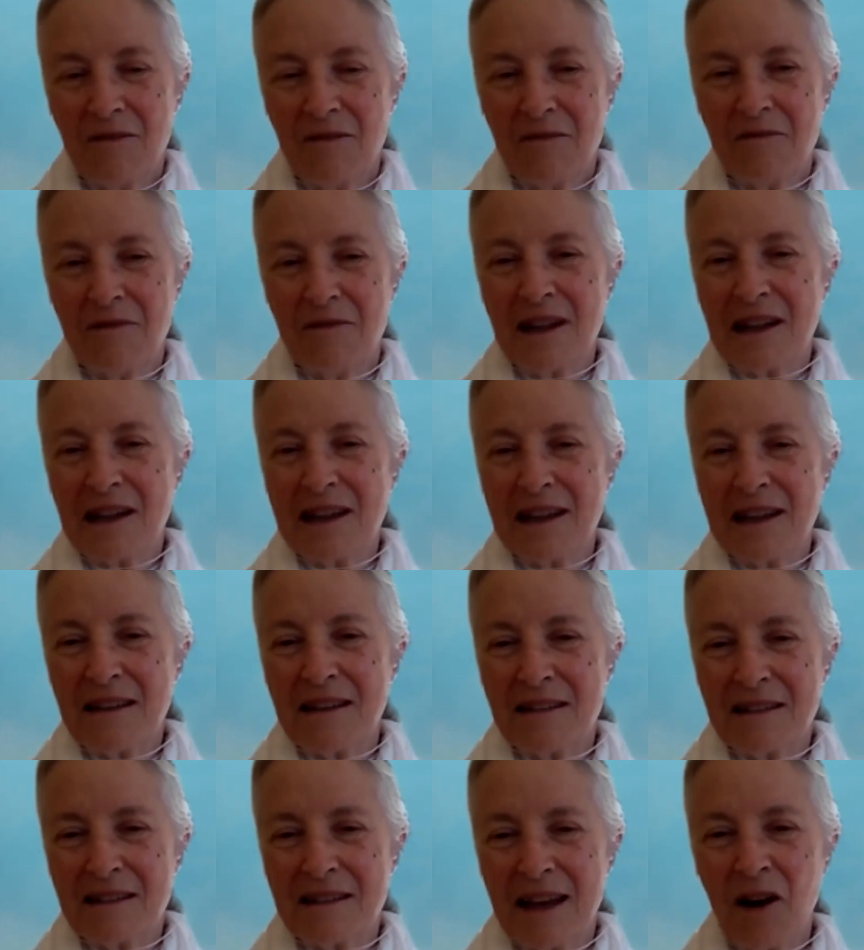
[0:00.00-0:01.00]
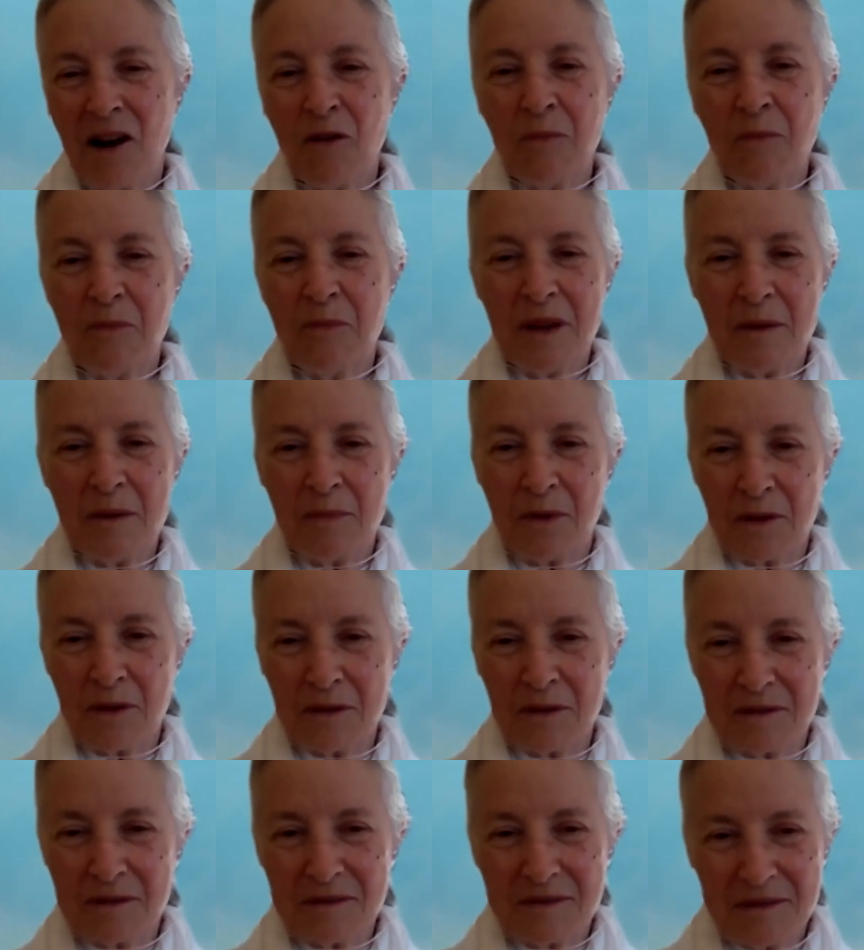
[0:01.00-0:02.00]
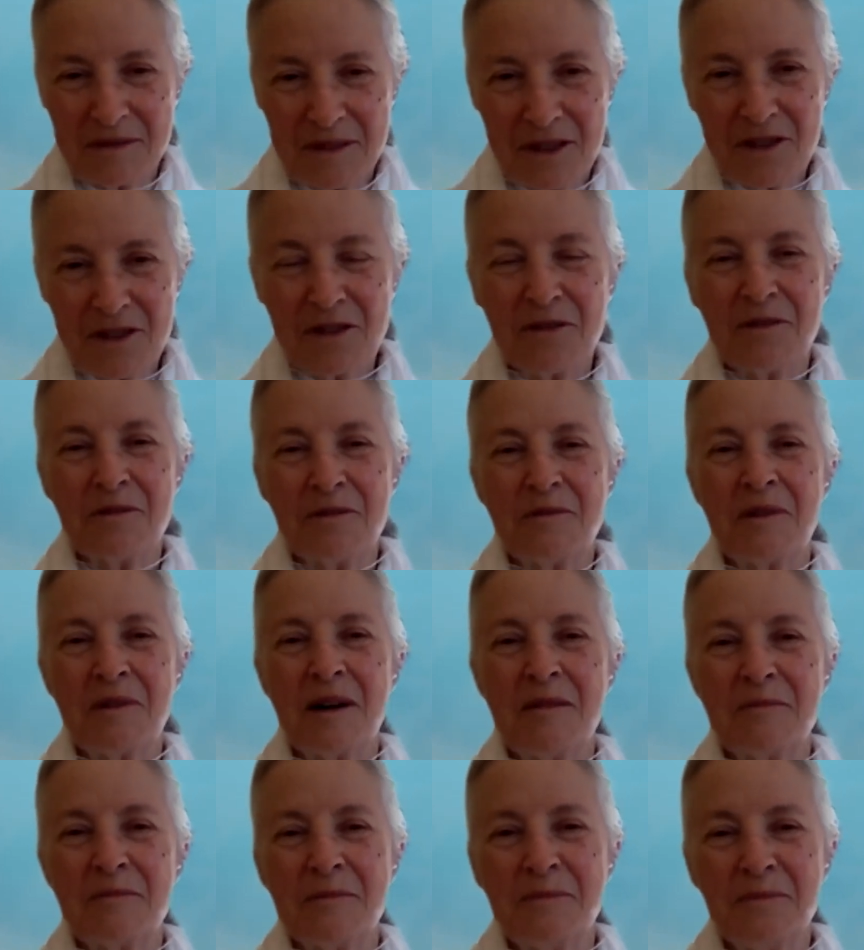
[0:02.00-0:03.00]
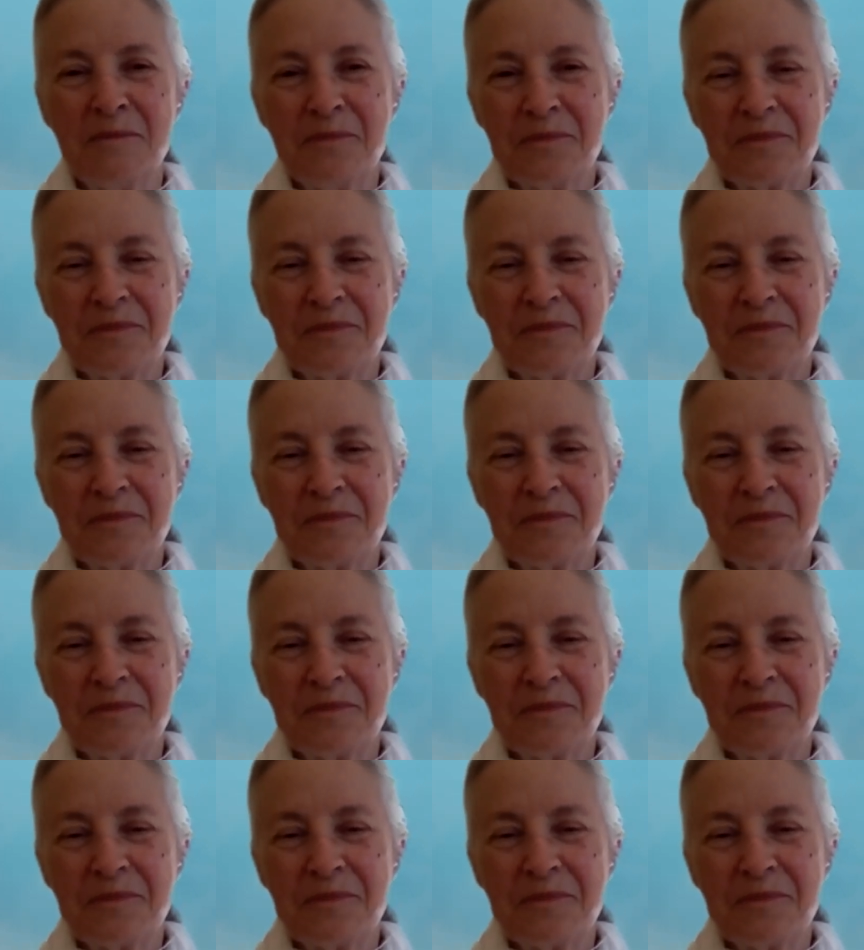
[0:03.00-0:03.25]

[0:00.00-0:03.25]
really help people to